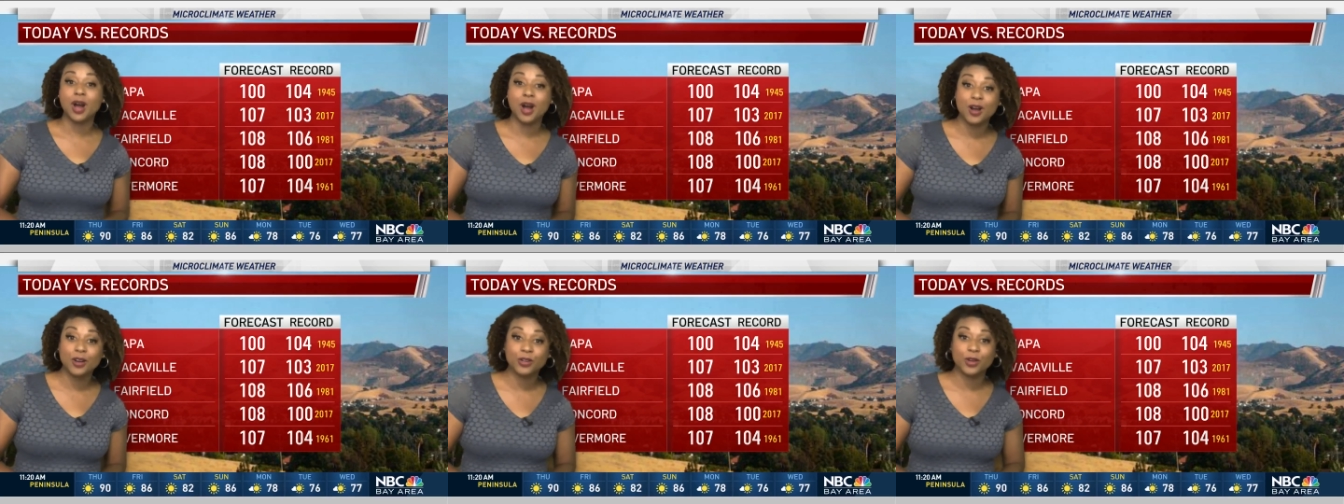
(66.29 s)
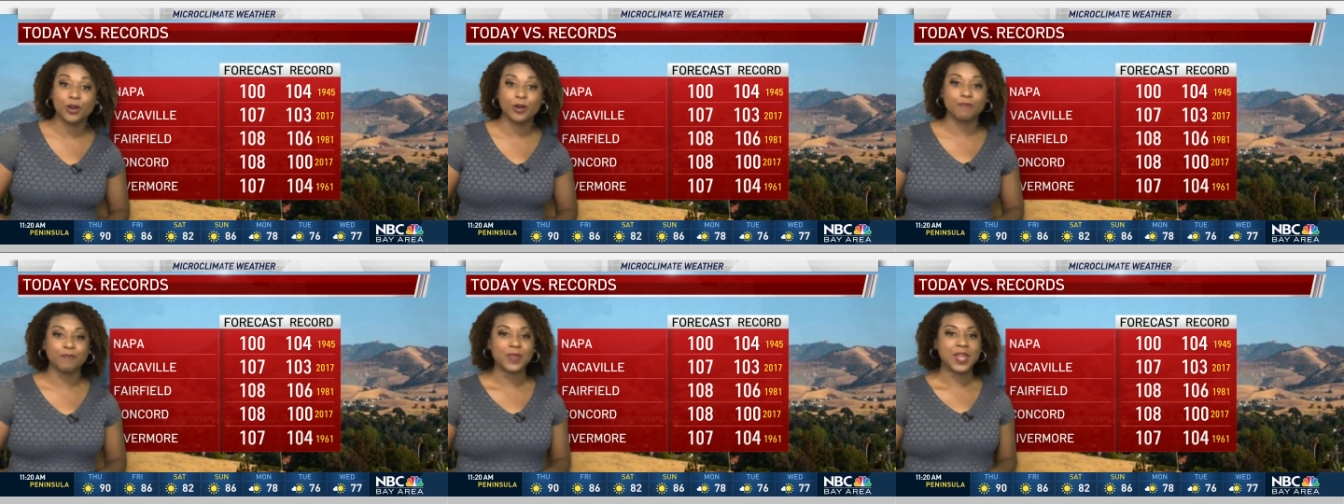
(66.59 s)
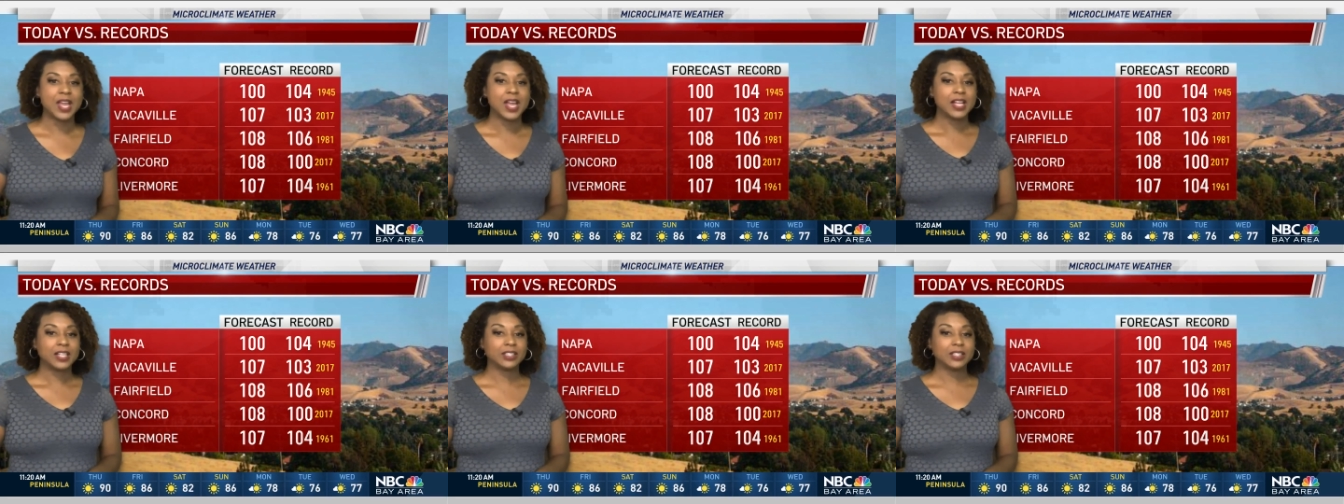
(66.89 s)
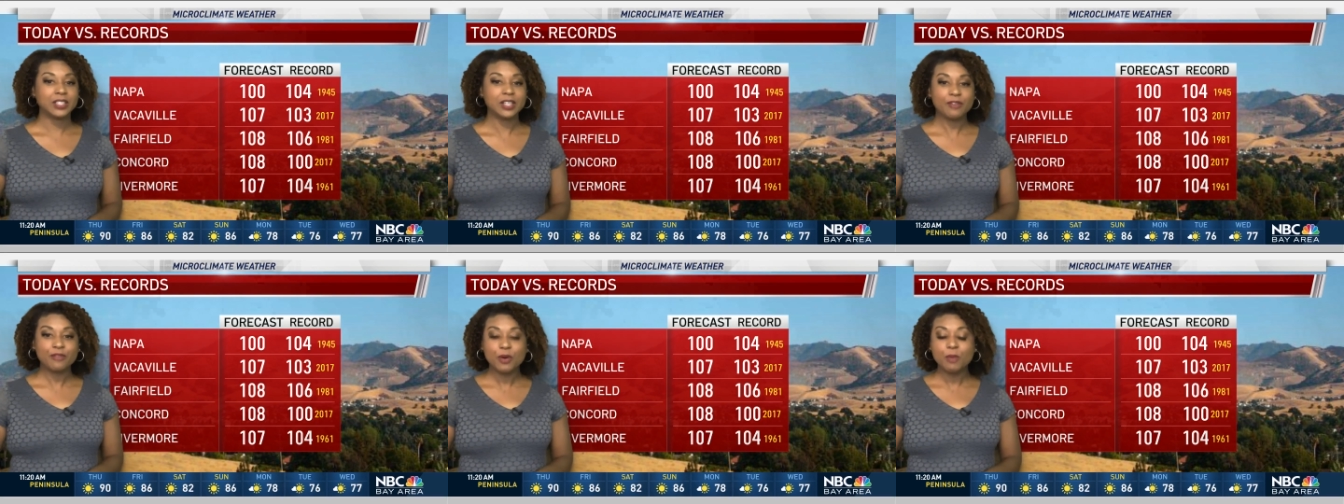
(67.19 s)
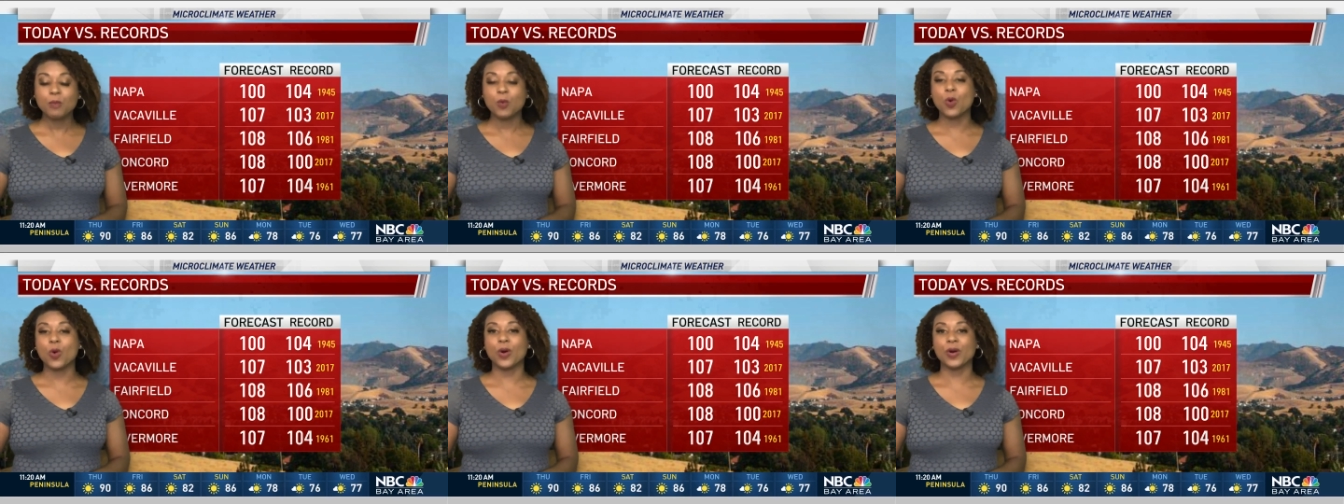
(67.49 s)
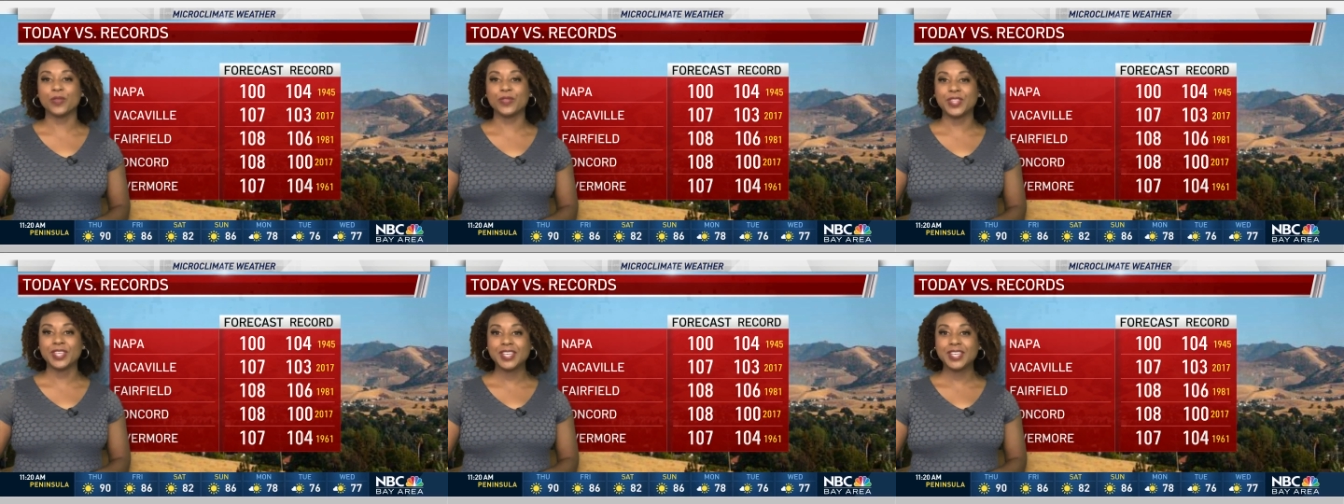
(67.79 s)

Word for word: Concord, Livermore.